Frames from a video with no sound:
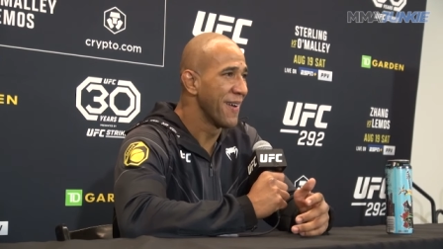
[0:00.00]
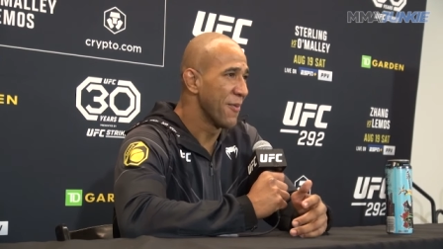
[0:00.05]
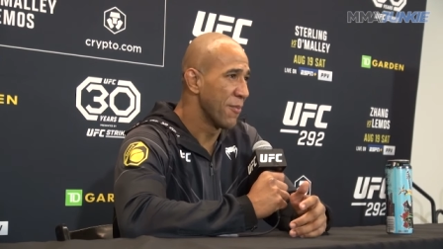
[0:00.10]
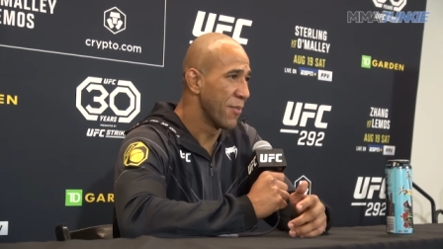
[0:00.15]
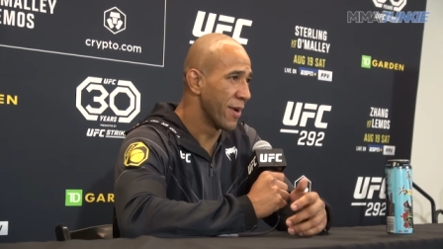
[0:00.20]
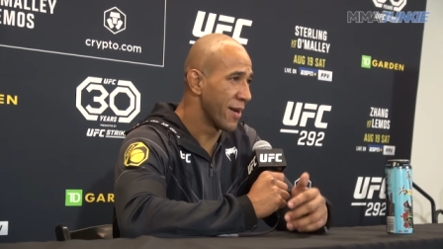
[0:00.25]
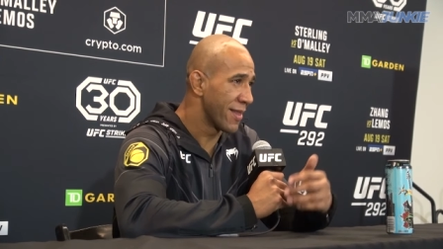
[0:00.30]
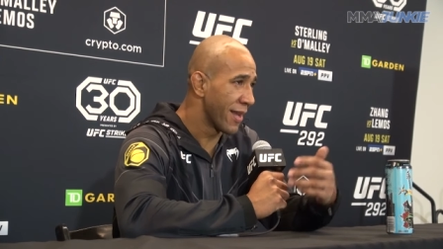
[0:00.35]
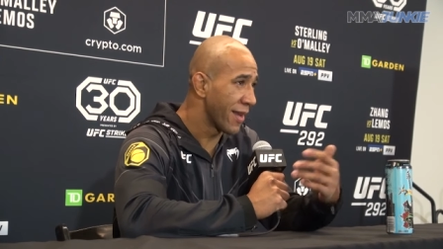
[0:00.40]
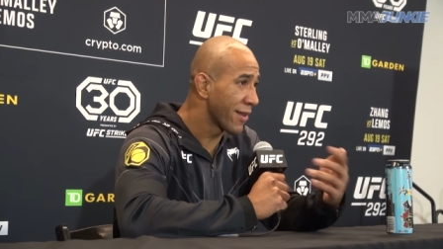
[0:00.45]

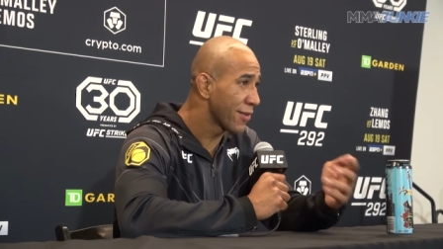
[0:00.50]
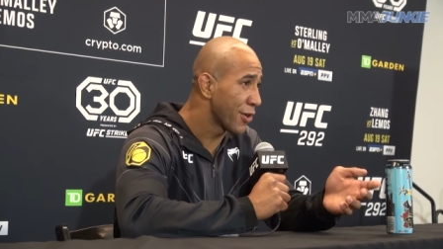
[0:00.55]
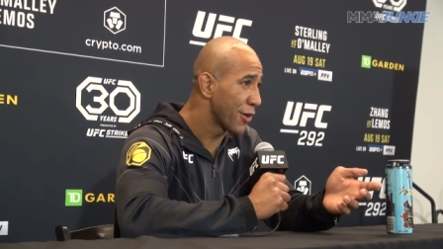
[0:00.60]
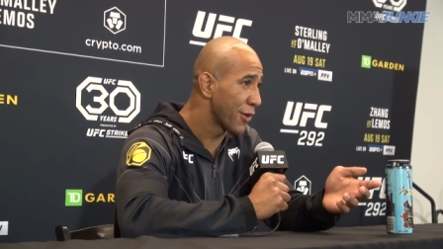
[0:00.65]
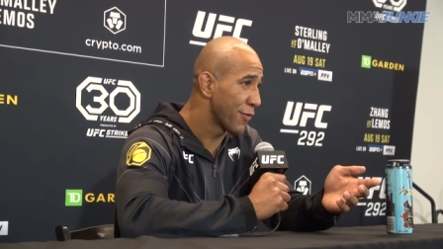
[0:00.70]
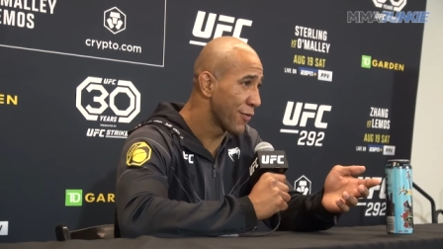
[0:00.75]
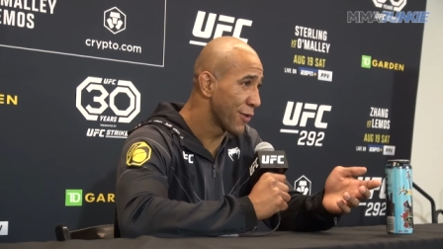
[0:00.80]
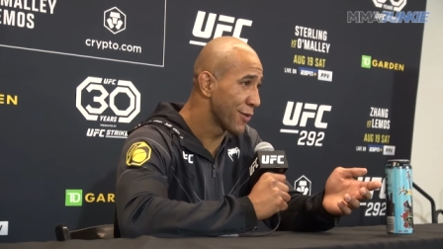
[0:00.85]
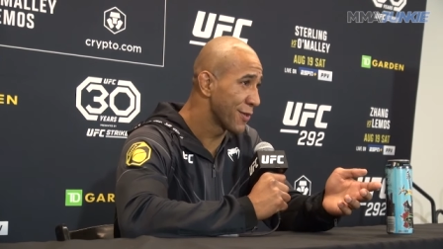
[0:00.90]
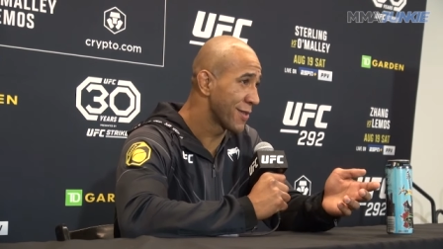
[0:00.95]
but the
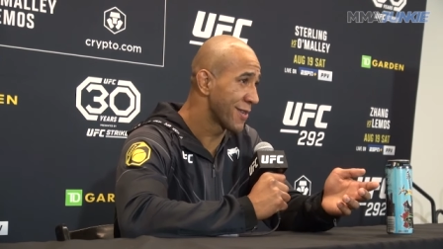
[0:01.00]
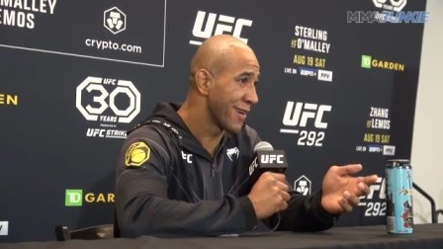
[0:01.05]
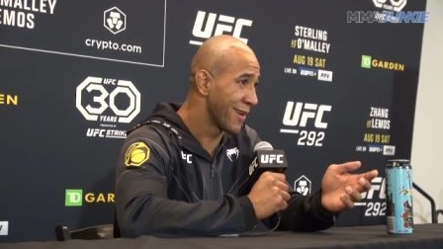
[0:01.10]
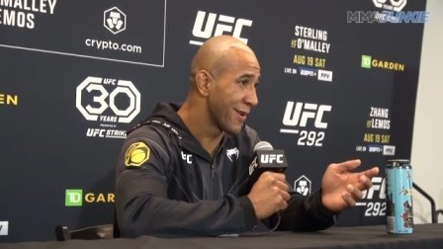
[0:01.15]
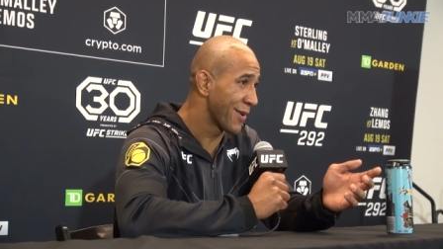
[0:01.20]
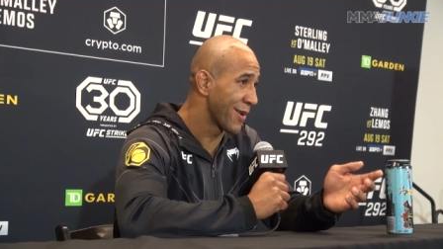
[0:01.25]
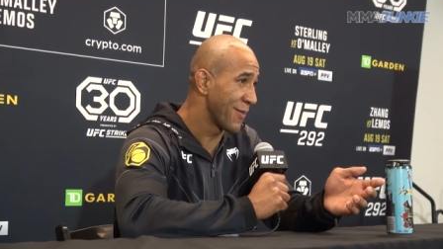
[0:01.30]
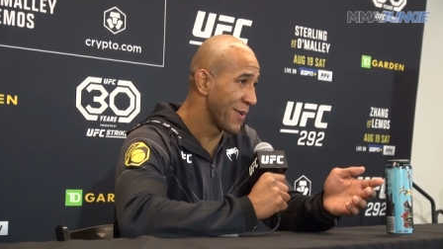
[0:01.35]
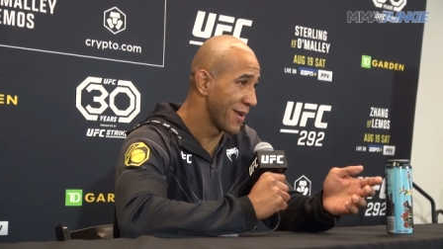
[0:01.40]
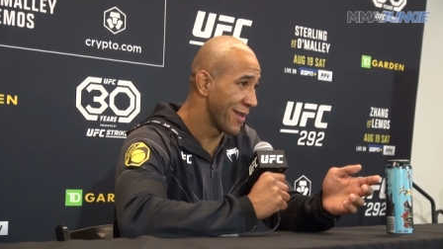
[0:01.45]
interview is
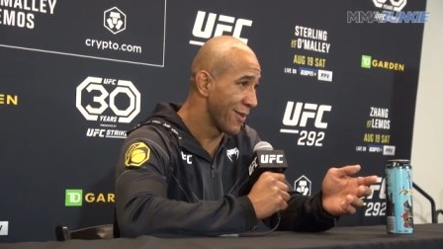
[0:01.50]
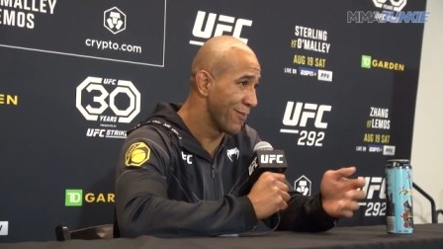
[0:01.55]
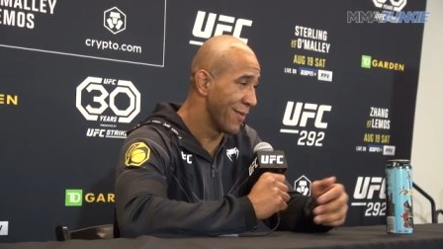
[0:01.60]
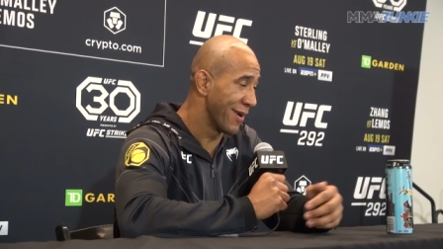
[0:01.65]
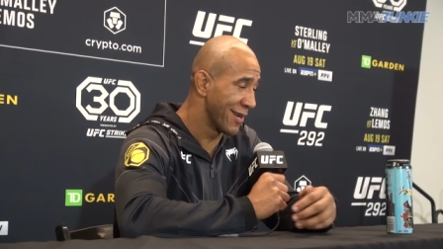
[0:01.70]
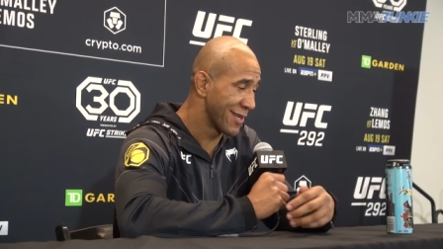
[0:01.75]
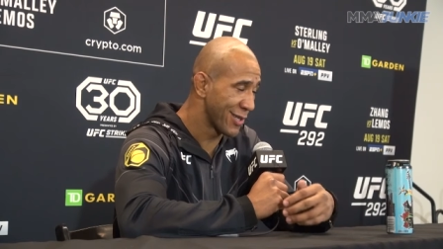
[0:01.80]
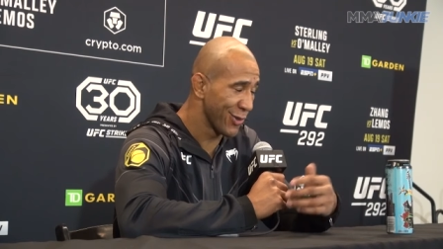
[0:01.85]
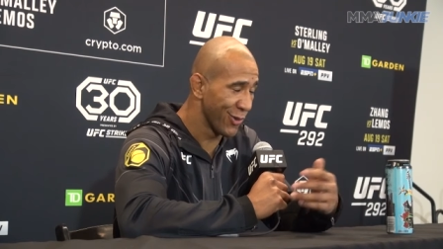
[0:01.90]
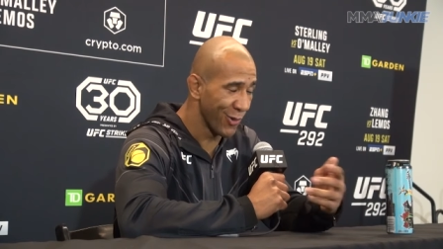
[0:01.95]
going to be
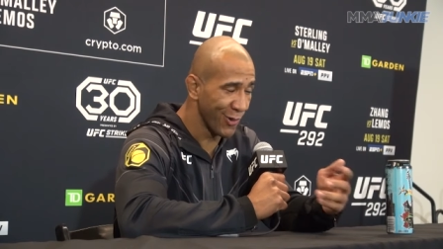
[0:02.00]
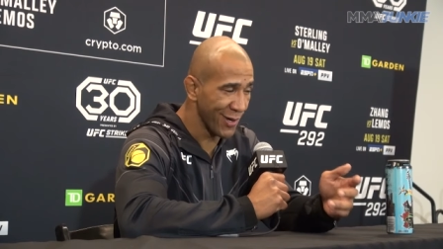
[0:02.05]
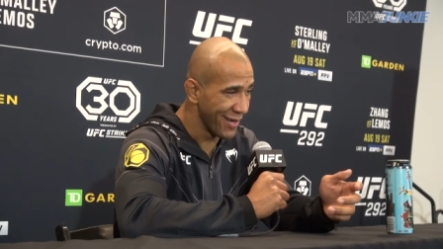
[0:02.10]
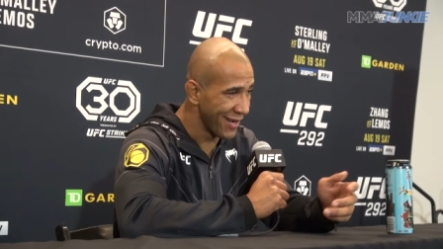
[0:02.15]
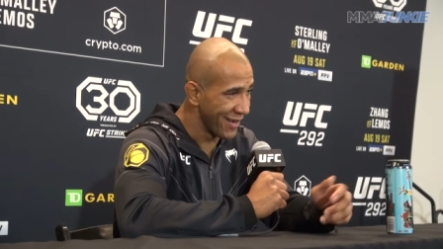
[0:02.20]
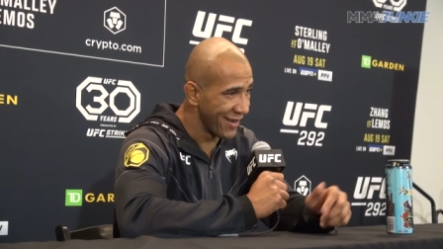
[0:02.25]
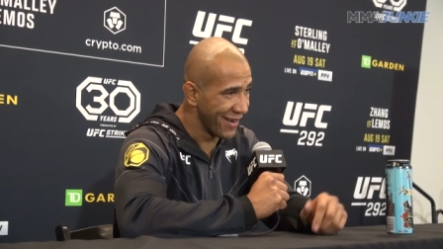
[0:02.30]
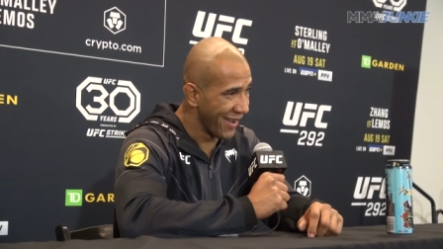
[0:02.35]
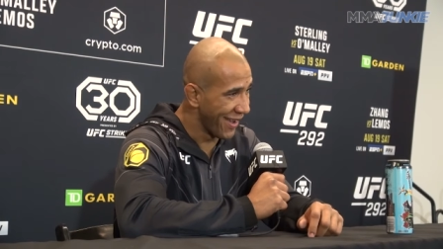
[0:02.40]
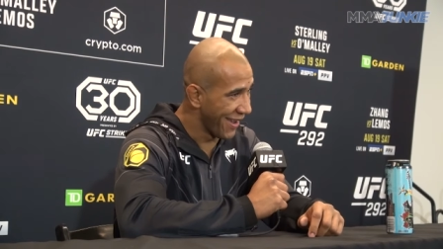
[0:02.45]
much longer
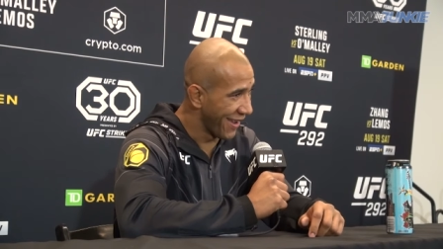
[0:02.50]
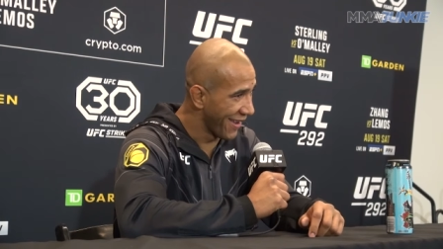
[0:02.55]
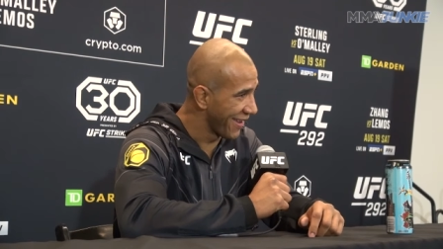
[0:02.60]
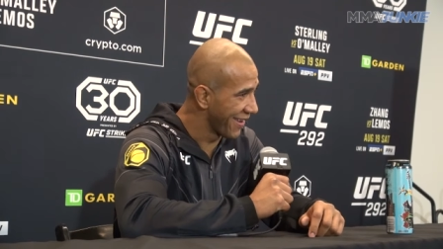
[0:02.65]
than that.